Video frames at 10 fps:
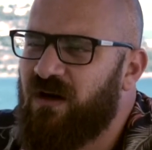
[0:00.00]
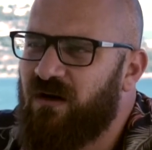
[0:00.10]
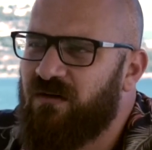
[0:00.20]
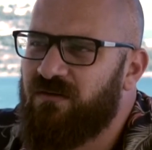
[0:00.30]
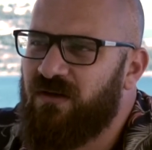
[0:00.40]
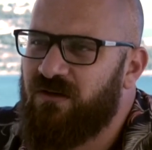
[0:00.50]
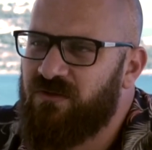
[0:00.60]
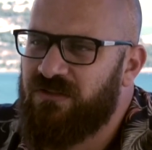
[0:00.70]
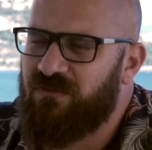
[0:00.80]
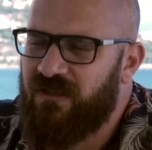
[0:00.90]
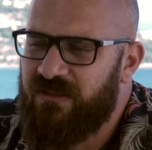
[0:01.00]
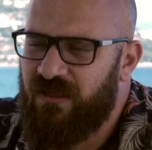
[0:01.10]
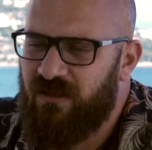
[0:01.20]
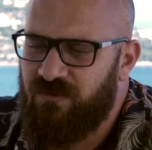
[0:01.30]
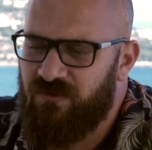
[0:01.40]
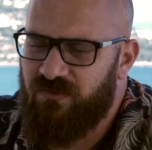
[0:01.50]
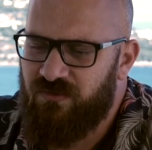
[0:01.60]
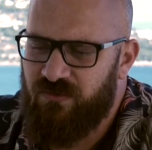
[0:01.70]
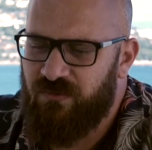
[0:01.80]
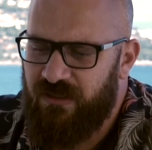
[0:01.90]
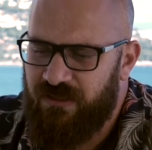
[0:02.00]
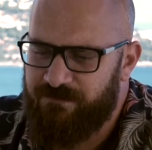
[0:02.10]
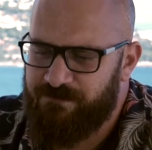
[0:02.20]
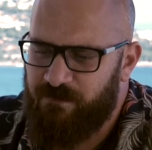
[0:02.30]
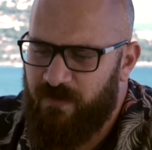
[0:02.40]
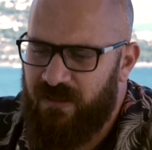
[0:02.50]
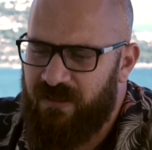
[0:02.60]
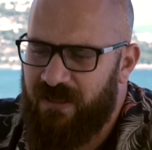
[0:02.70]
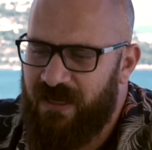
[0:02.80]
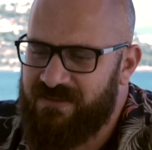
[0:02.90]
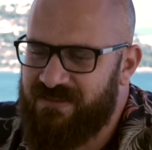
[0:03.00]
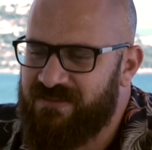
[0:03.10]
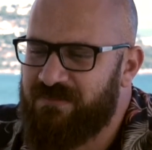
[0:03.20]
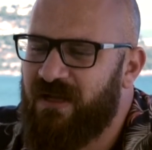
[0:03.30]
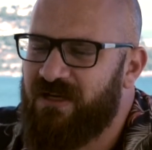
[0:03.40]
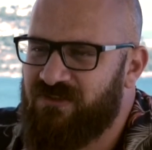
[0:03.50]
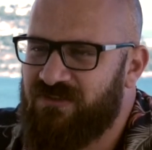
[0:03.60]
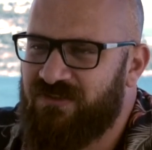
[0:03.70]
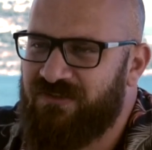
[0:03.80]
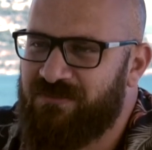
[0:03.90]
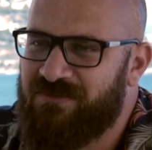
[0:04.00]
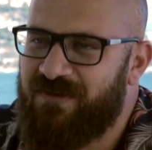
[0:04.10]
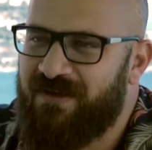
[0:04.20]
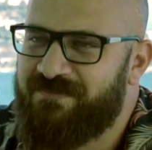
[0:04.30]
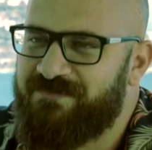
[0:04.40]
are critical and they are used to access and manage the systems, right?